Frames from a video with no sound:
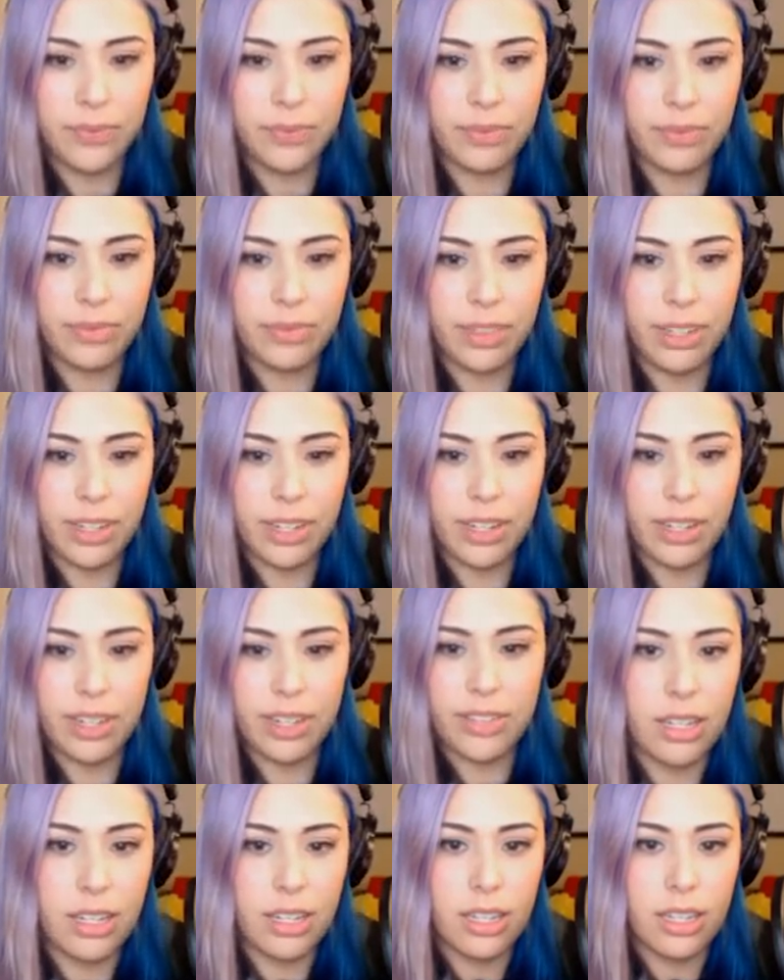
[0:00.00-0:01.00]

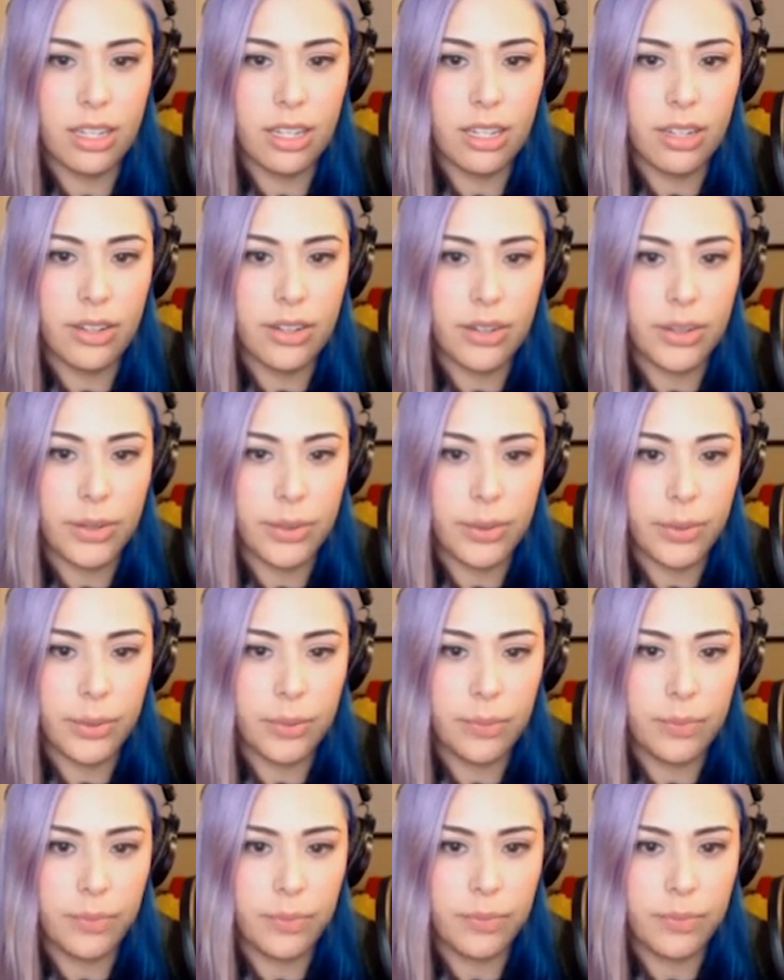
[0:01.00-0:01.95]
(no one is talking)